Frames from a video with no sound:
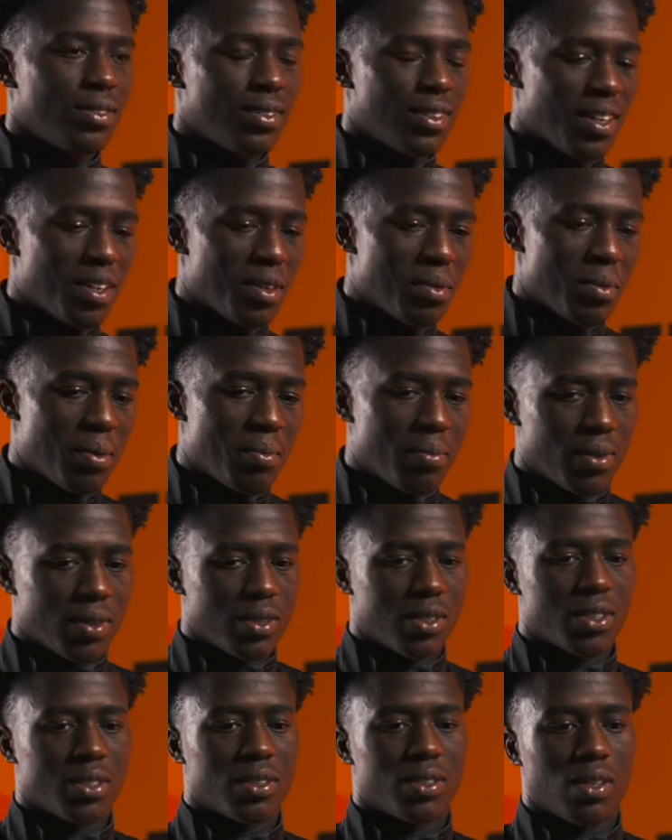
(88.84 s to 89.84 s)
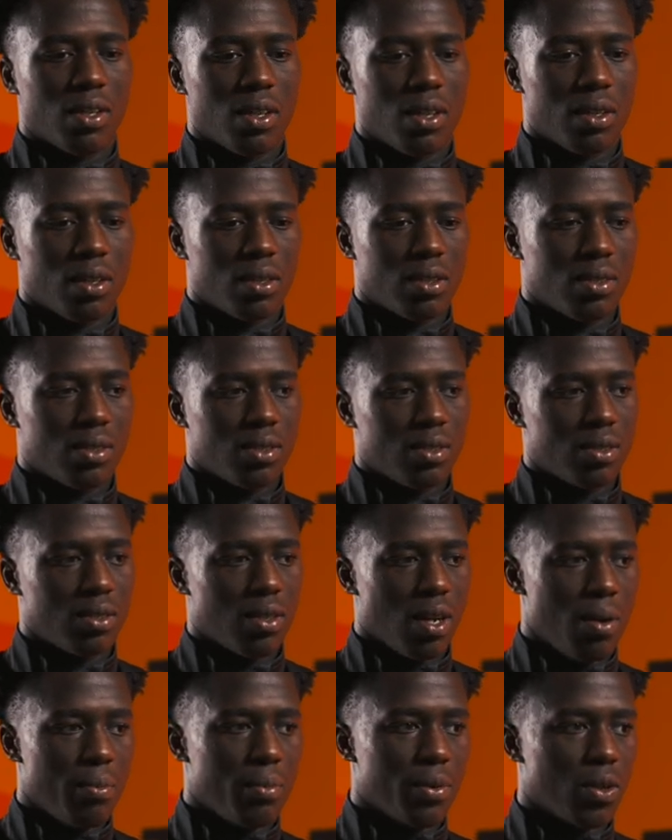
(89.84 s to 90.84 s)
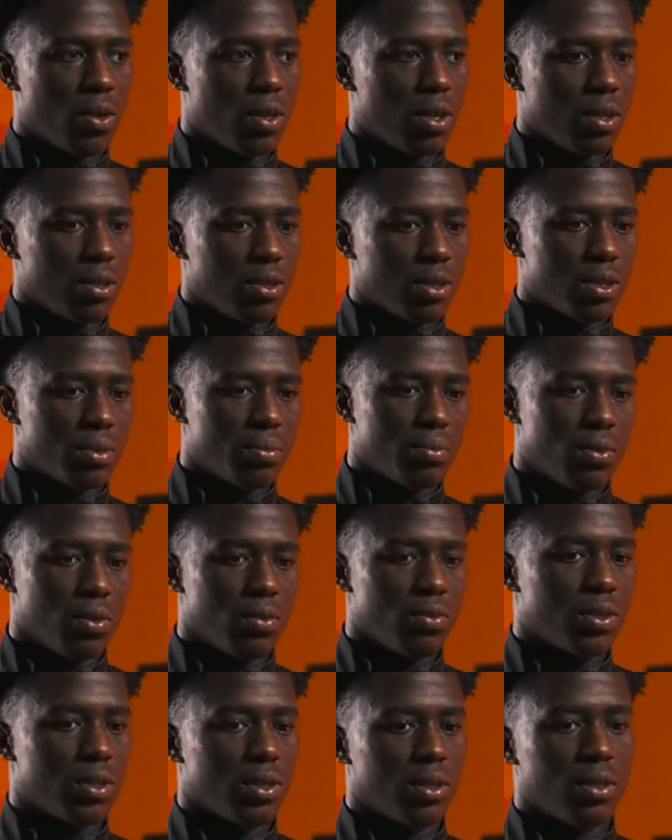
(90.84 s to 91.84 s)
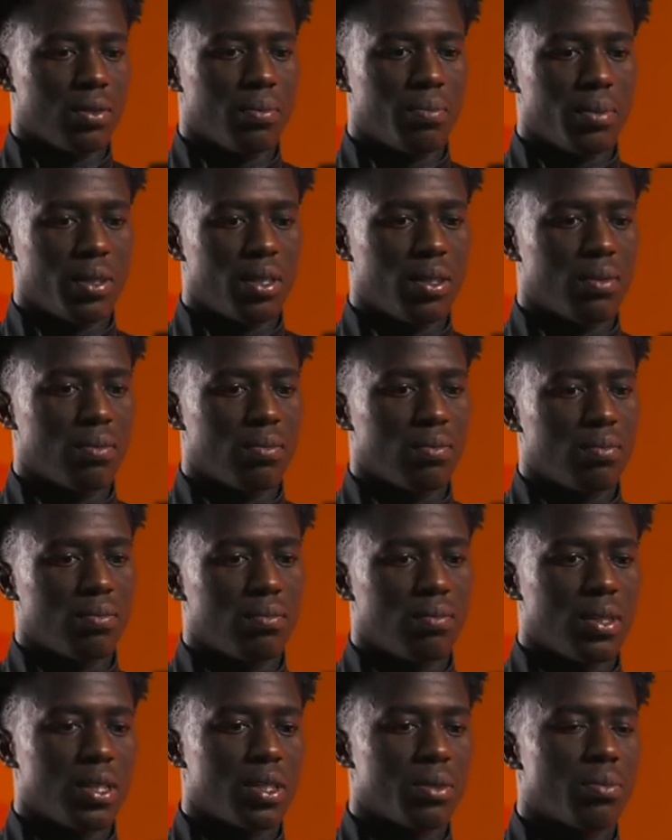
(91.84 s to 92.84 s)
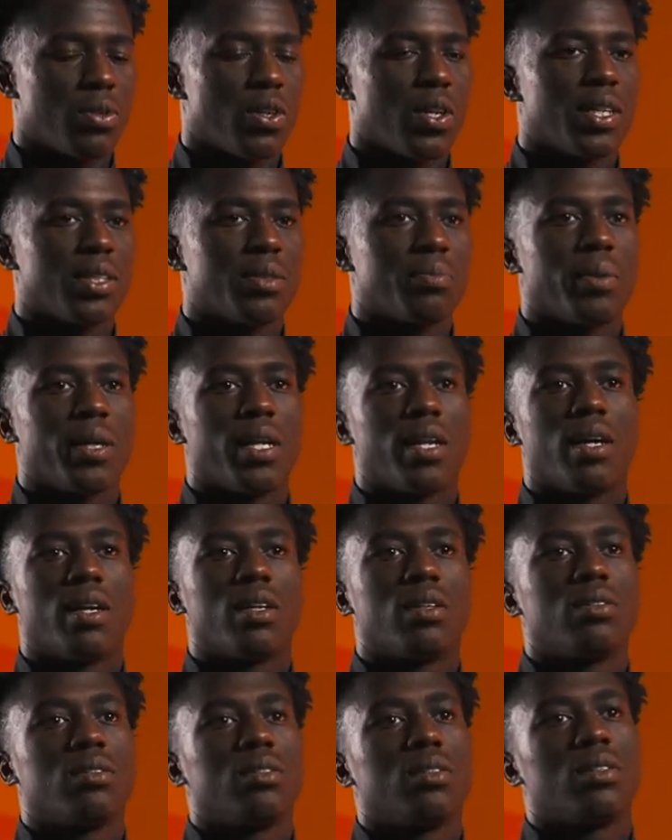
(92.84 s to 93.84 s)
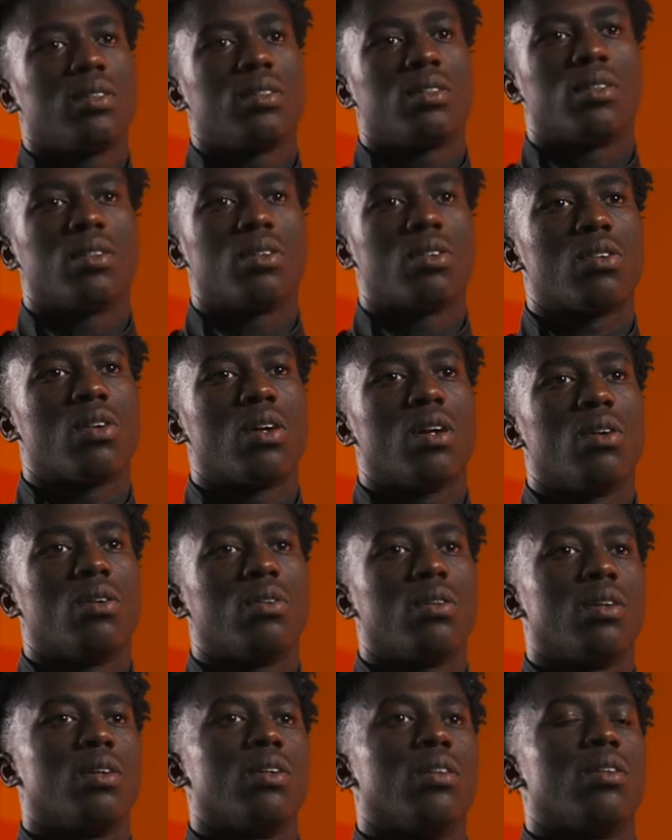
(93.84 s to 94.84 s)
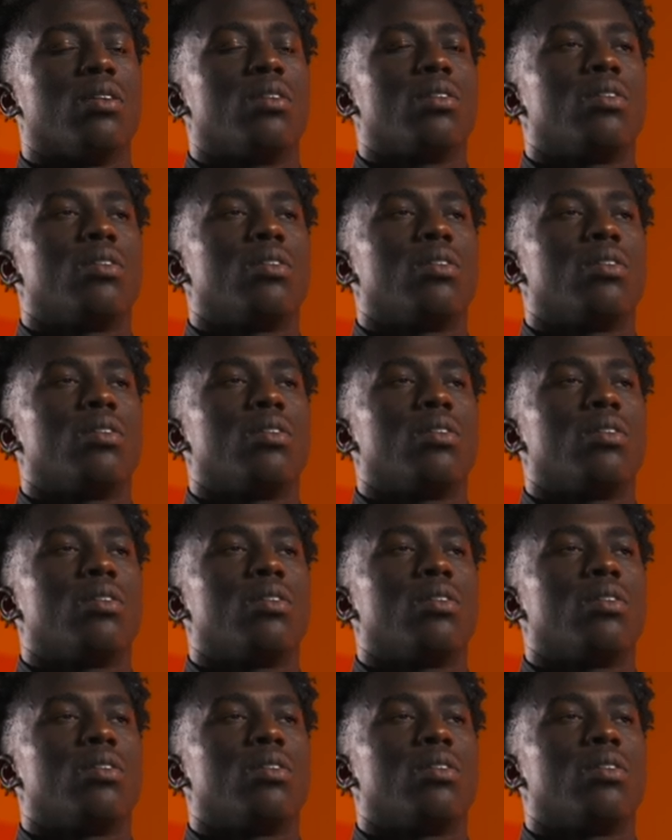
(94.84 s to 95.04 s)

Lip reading: I remember just coming on and just obviously being mesmerised by like the crowd and